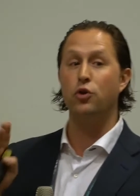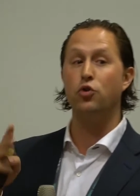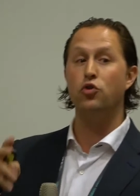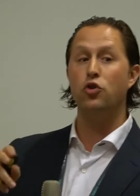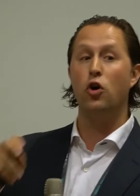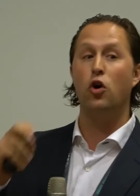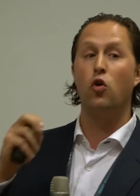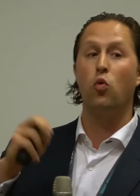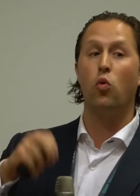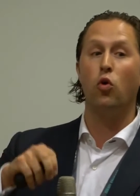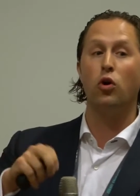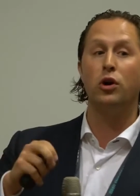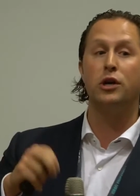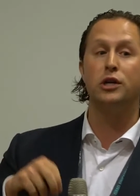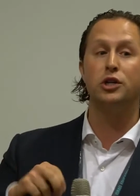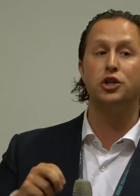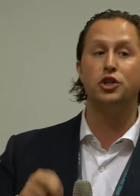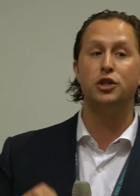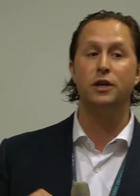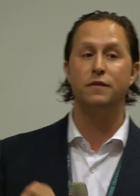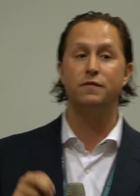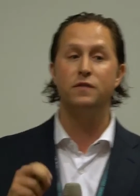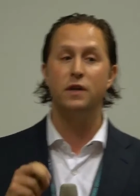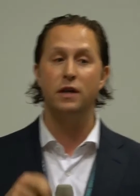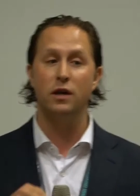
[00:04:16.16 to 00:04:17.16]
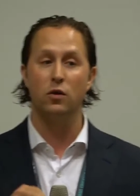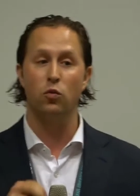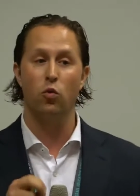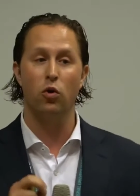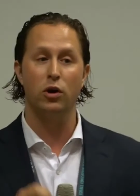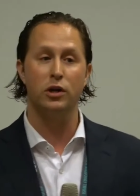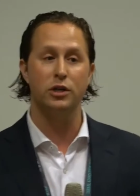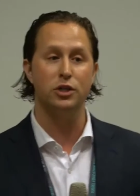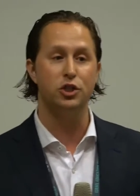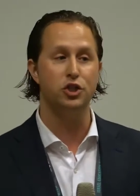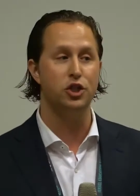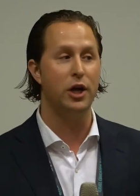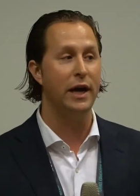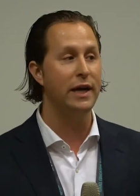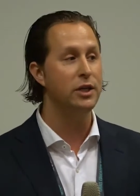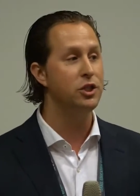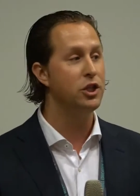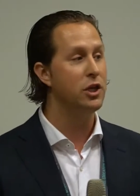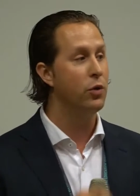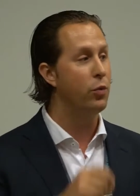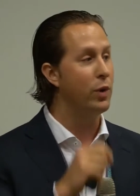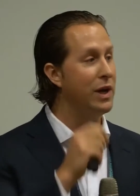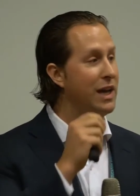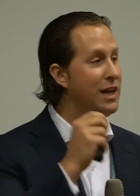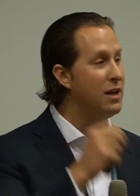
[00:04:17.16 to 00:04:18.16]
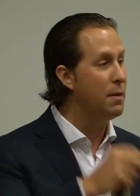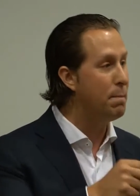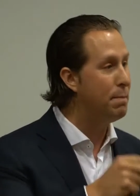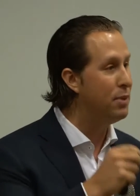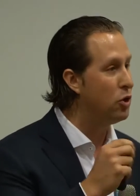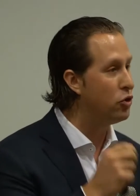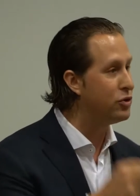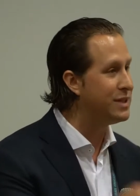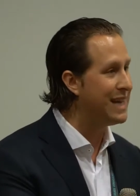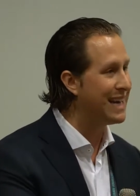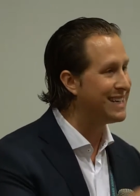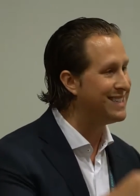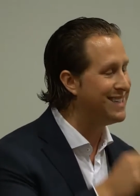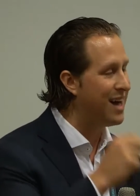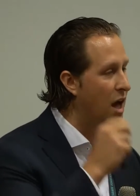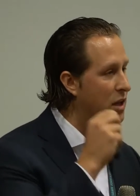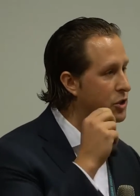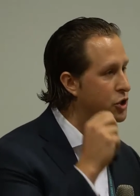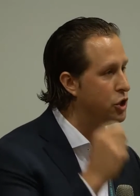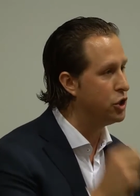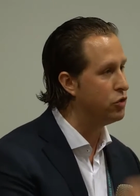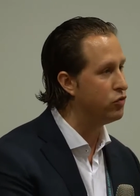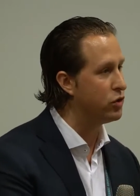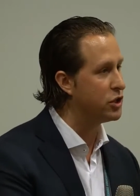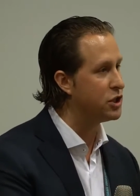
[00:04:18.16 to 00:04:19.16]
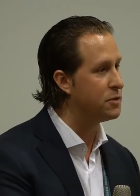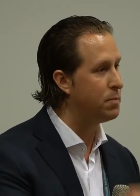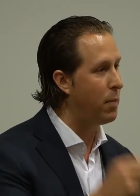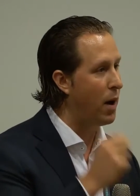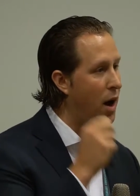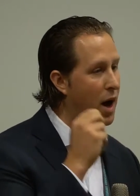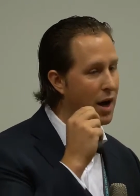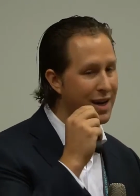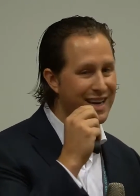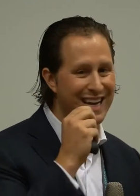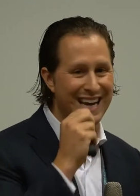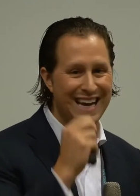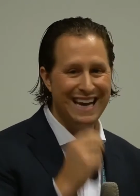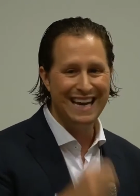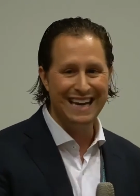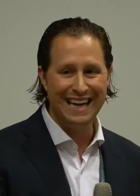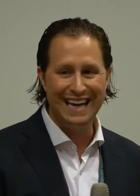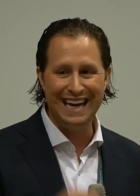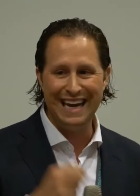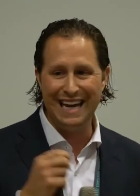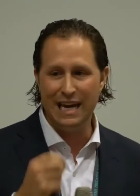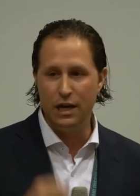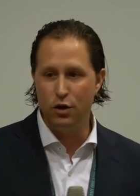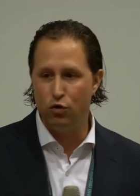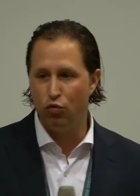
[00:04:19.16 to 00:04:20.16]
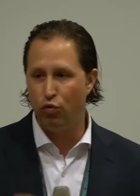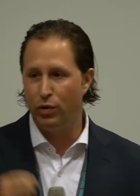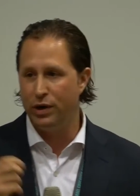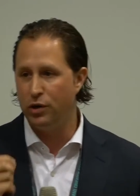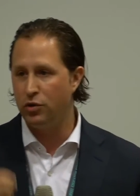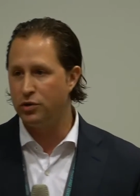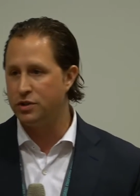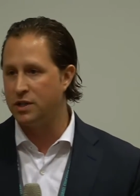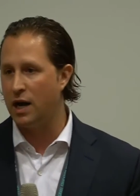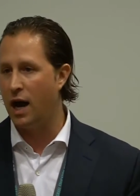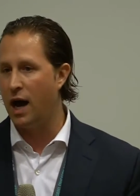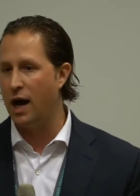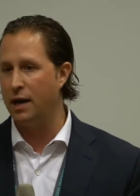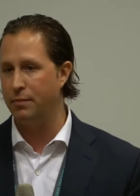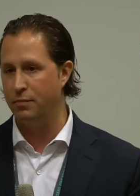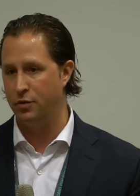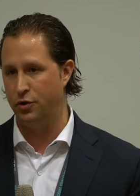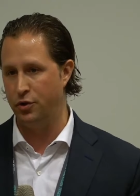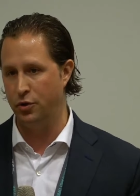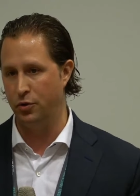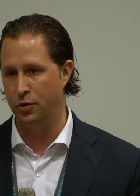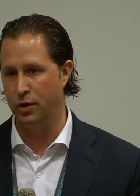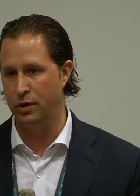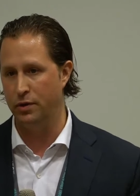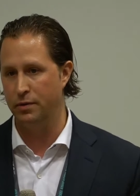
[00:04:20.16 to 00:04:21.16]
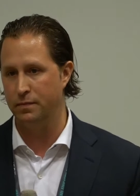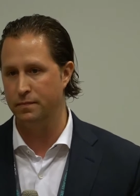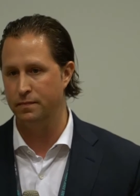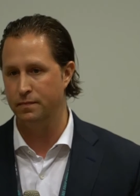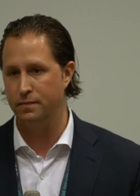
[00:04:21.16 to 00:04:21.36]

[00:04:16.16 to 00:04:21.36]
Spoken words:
do know work is shifting and work is changing, and we need to build technology to respond in real time to it.